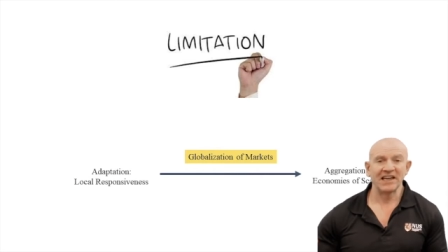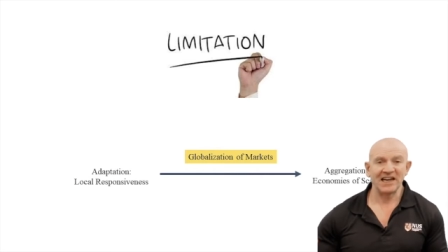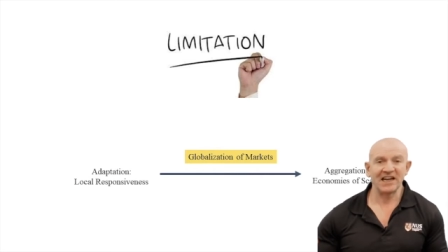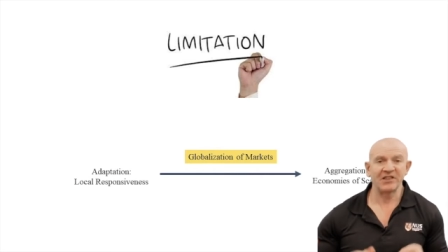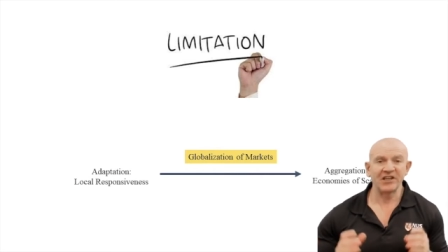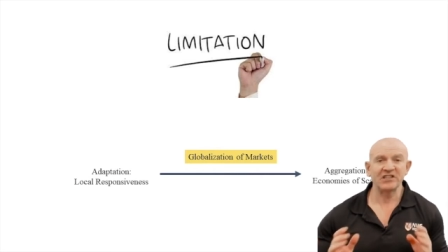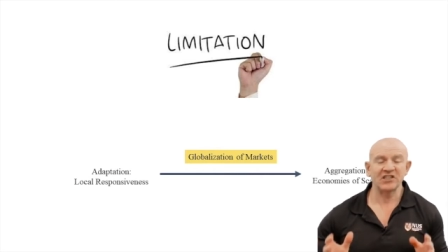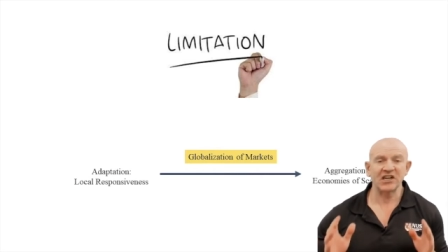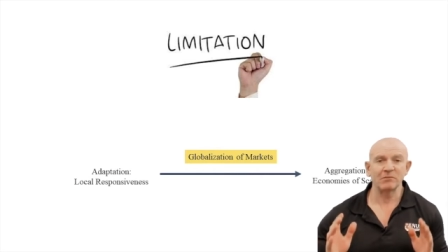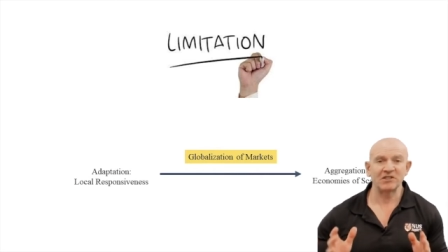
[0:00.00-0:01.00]
And this
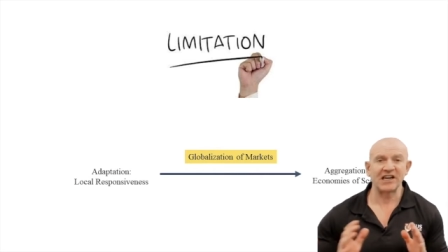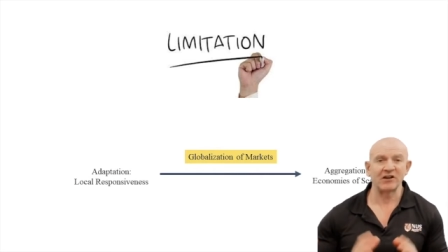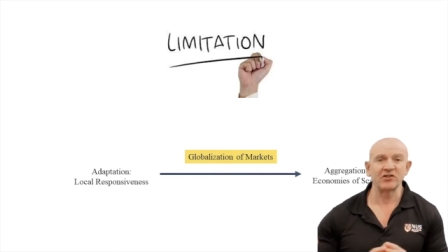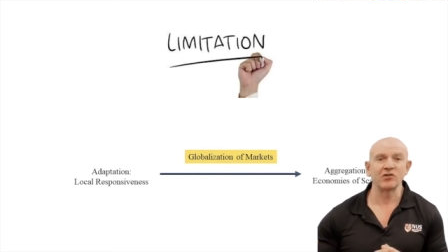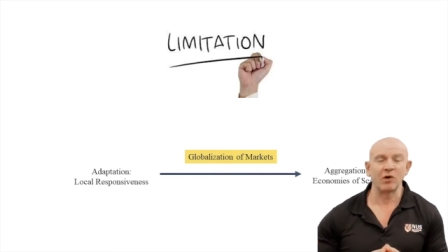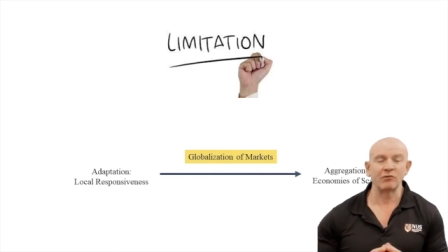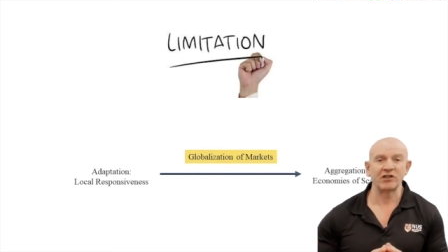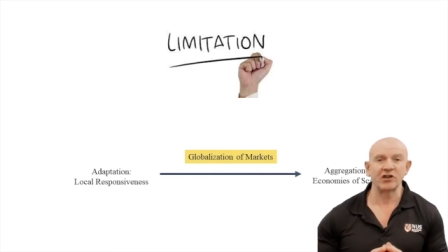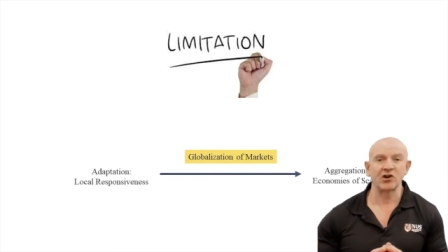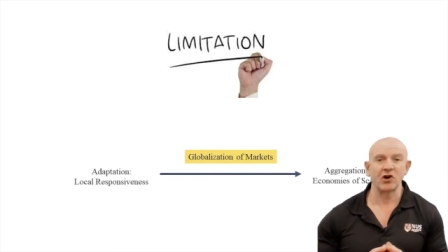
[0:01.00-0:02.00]
comes down to what we
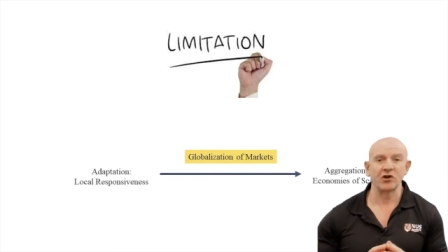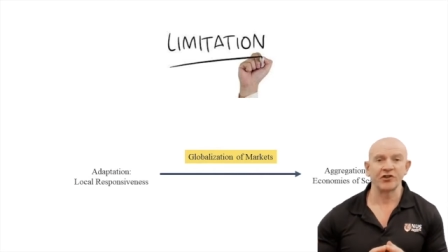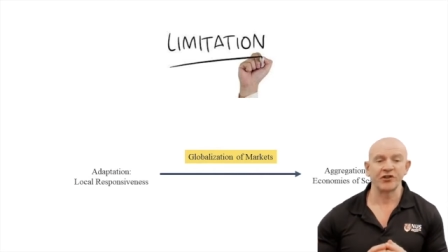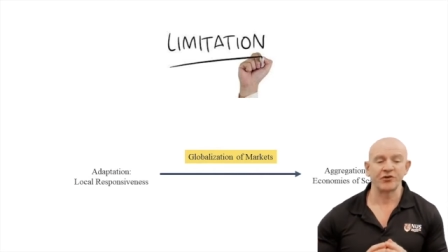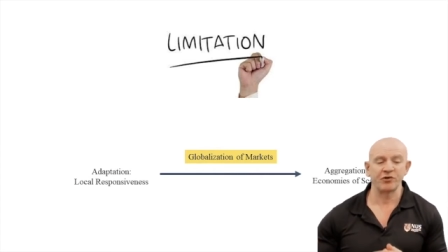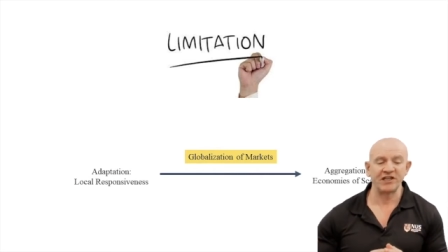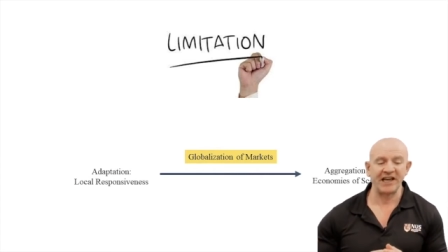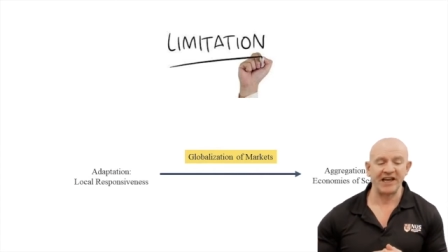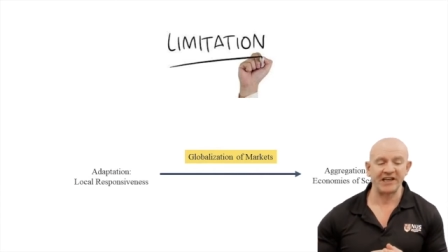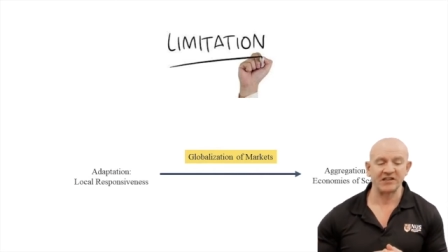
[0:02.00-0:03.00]
can call the 3
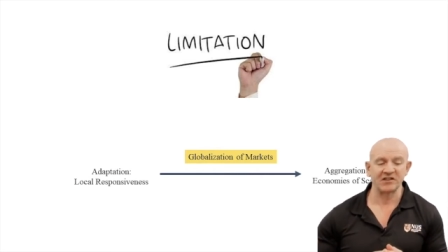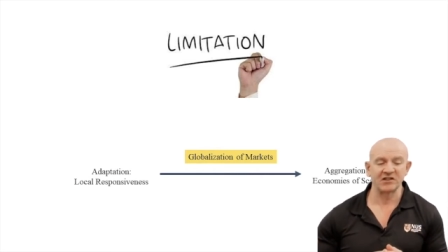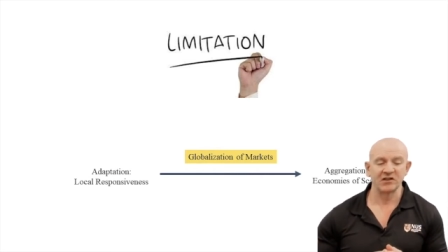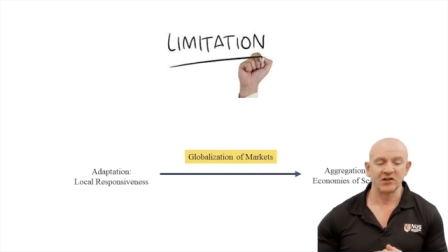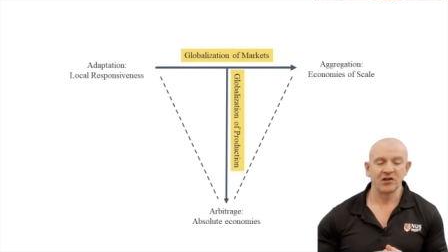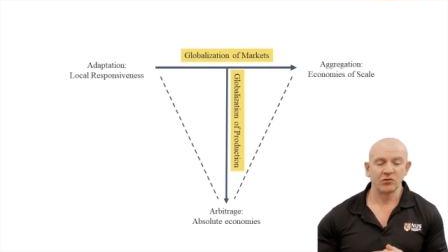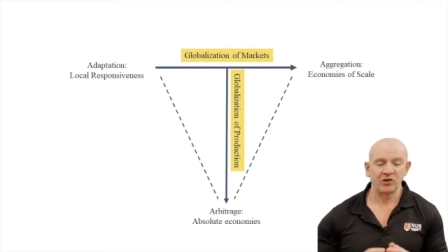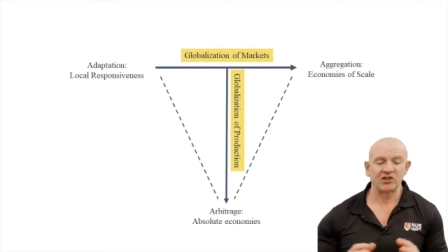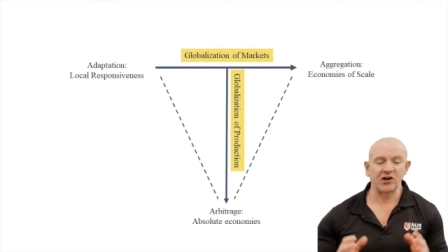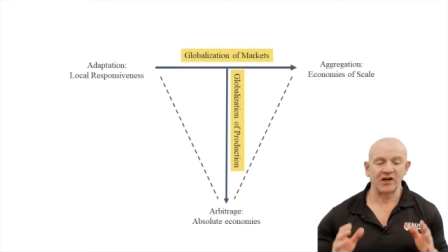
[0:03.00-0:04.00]
A's,
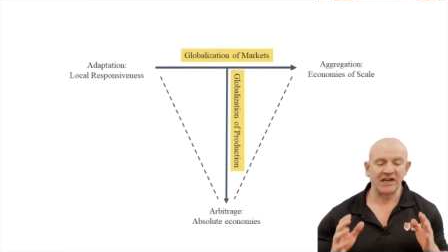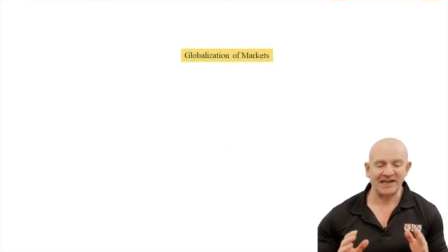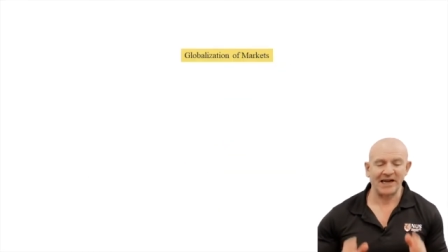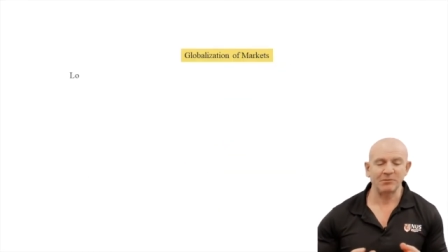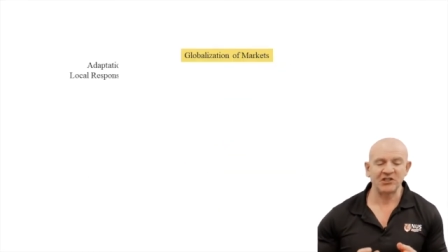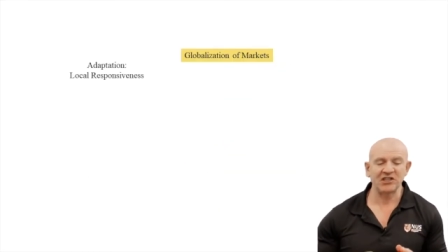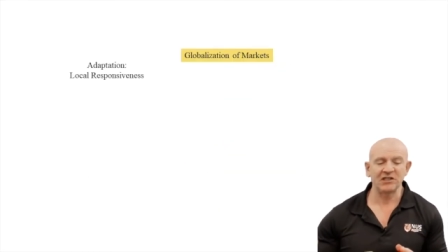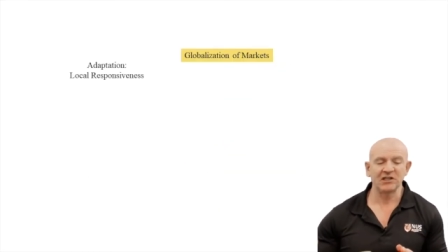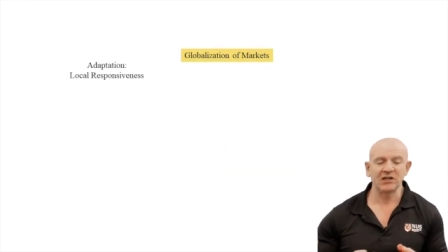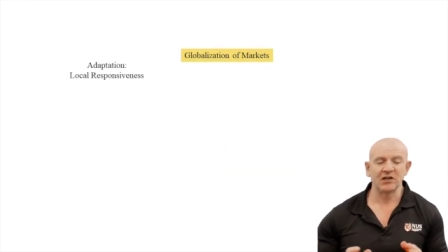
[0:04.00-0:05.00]
which are adaptation,
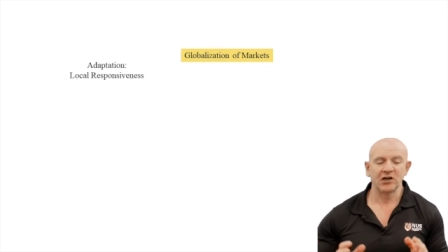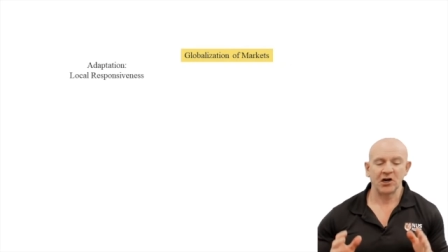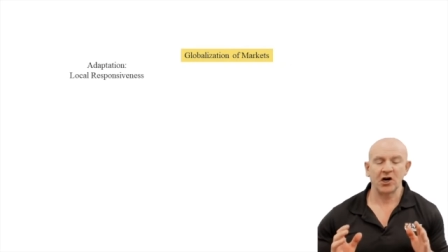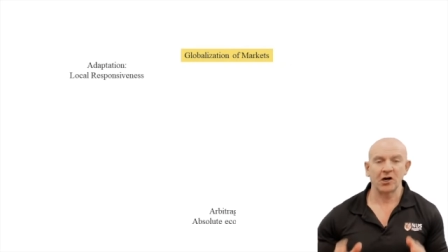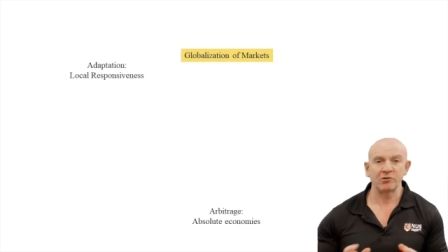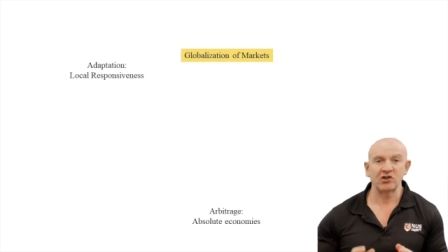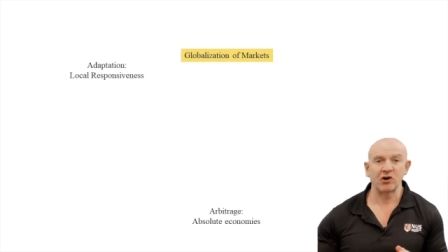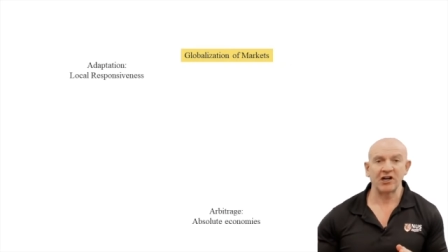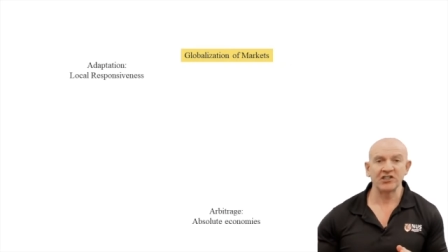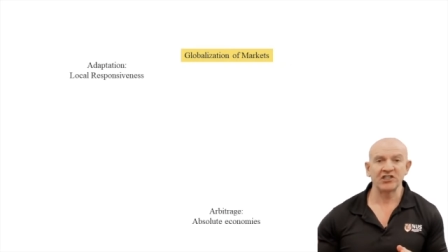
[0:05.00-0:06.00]

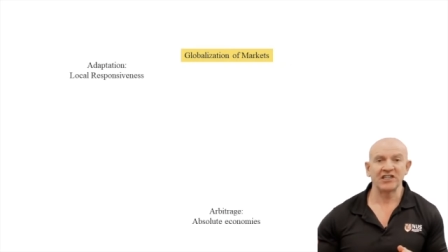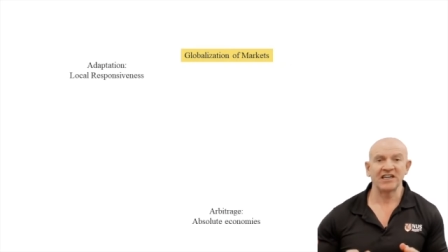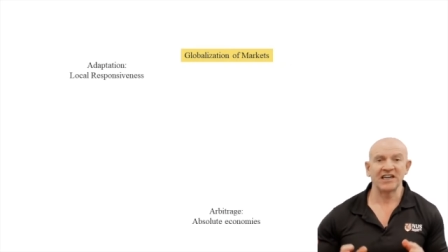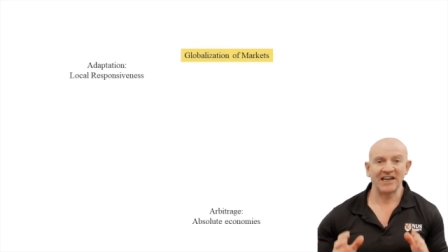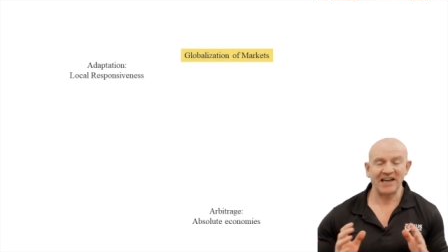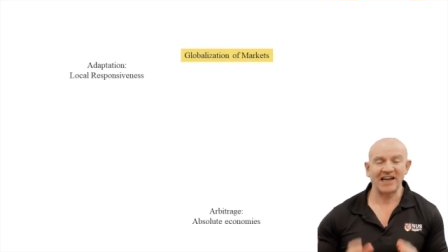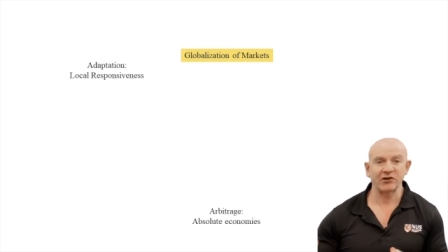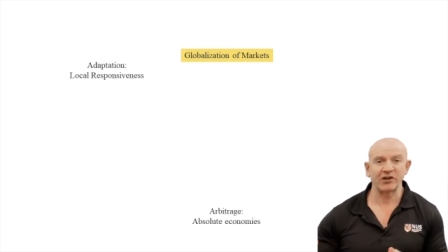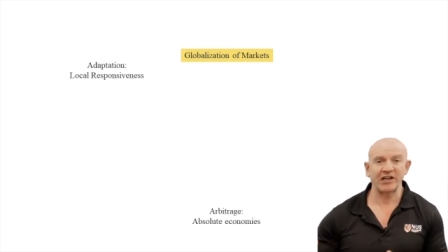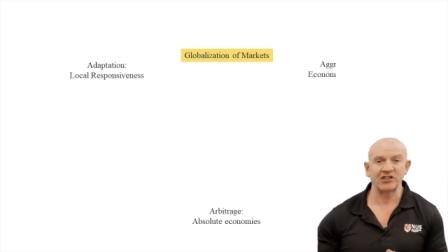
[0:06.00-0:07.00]
arbitrage,
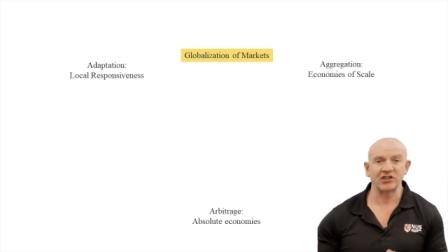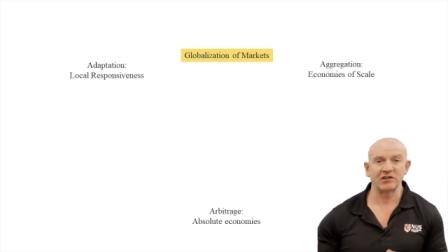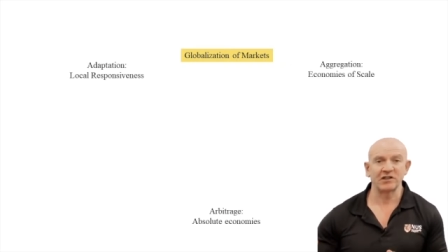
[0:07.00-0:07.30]
aggregation.